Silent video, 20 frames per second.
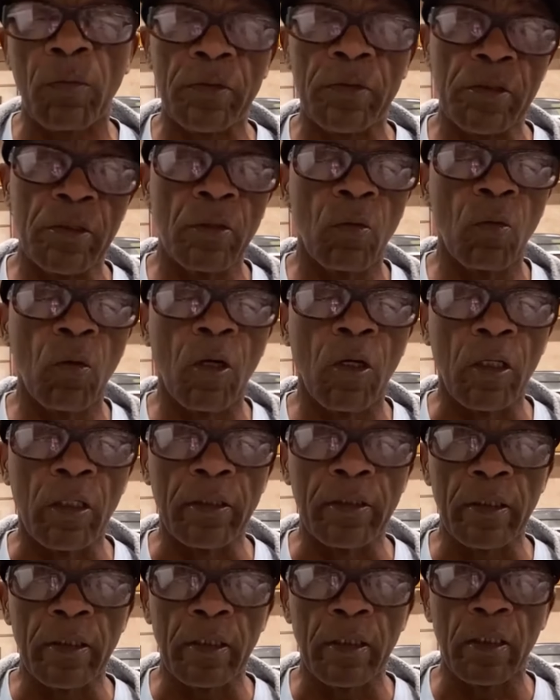you want.
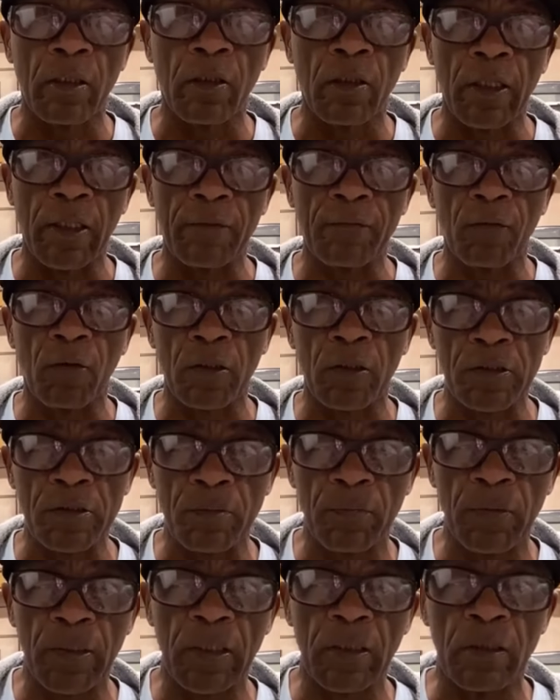As far as the
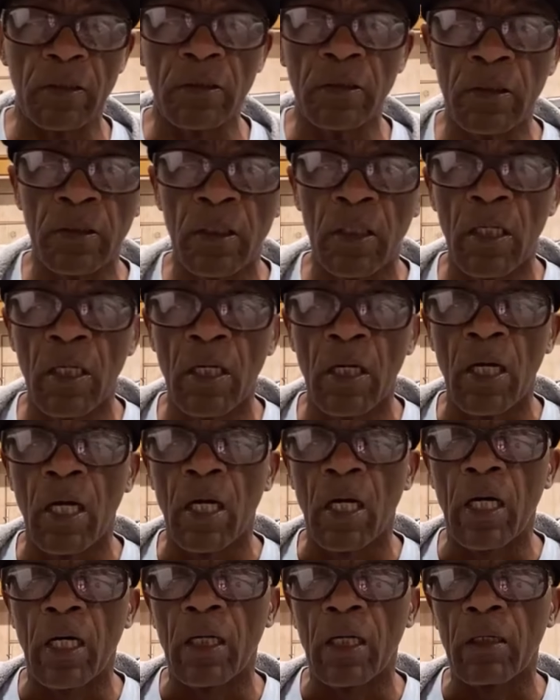build.
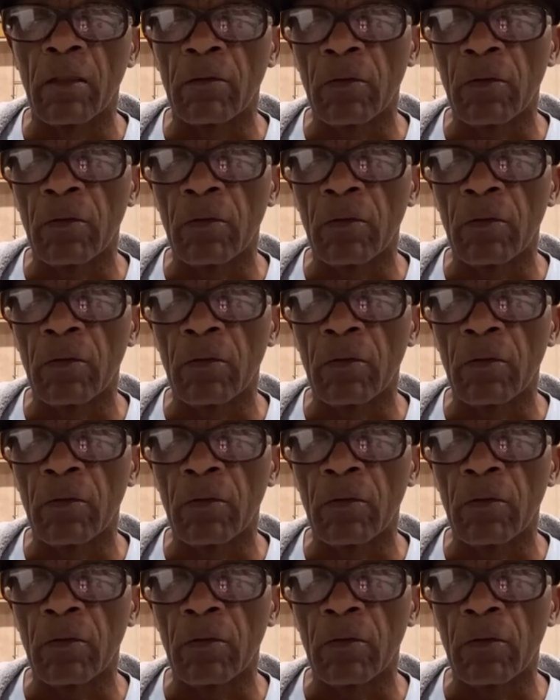I